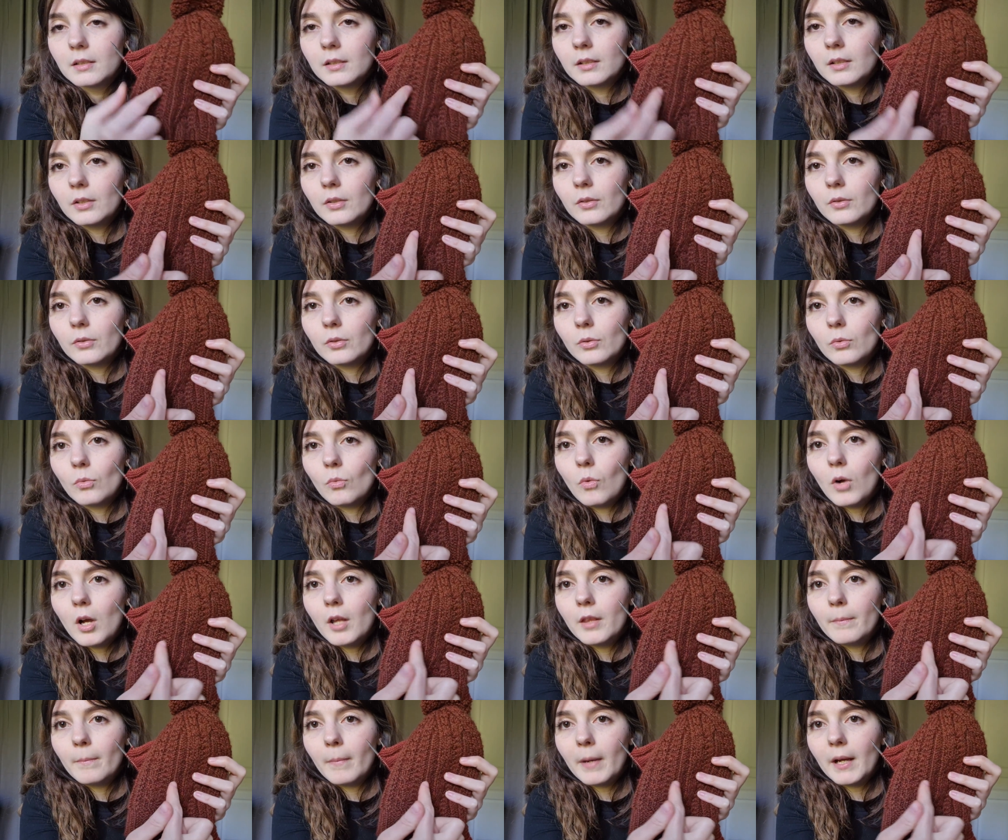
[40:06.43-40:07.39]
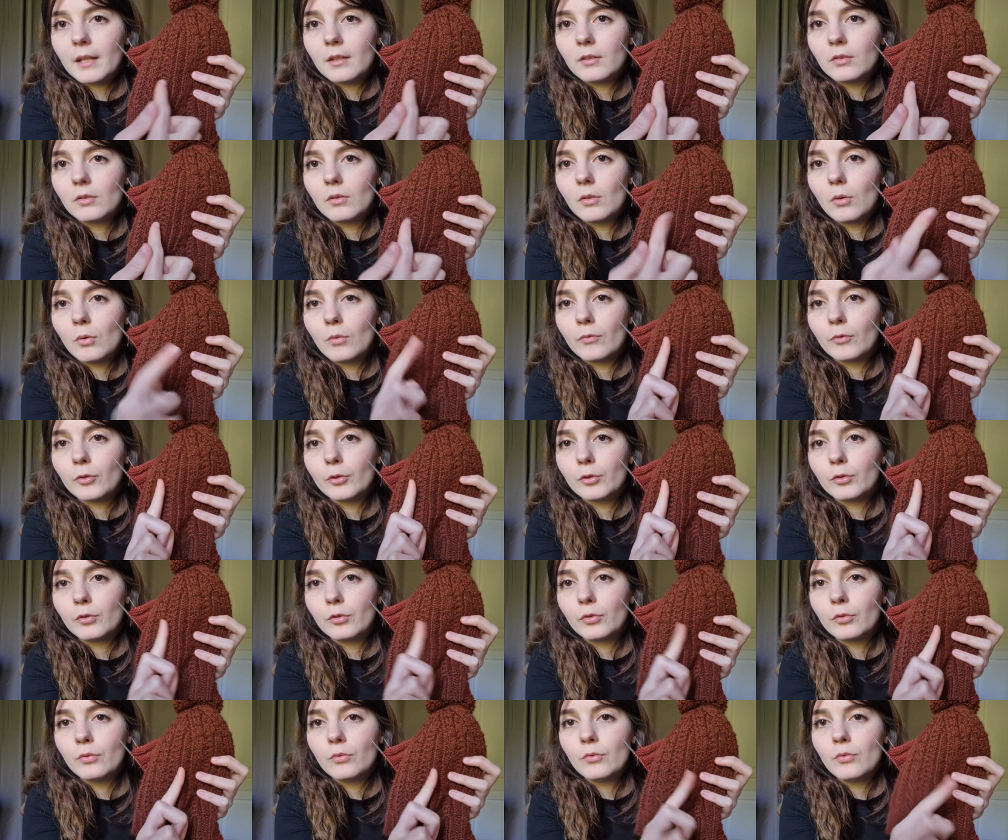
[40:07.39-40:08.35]
You know, the
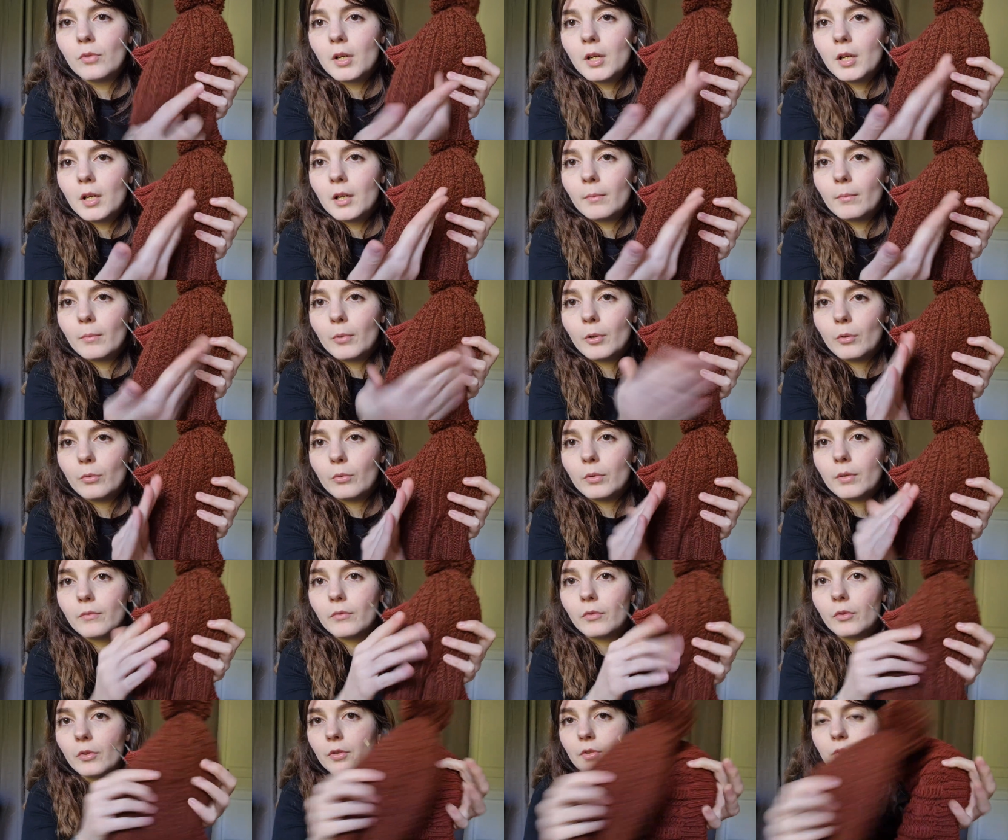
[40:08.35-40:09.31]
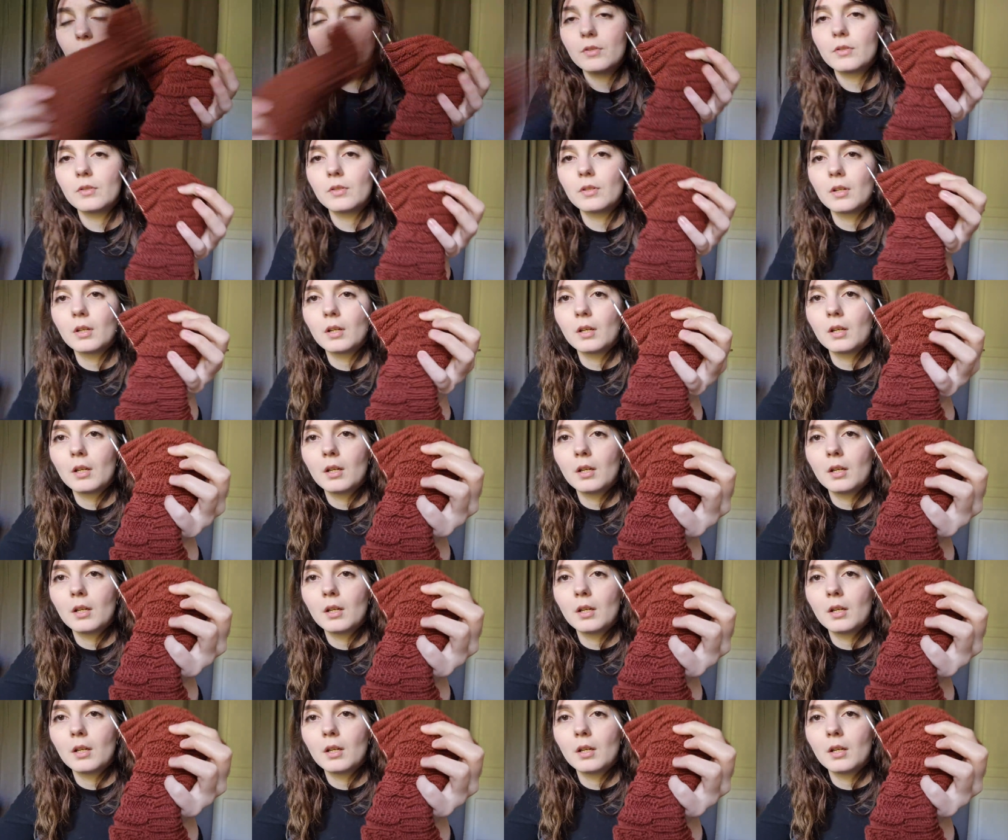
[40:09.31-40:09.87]
1/2, but reversed.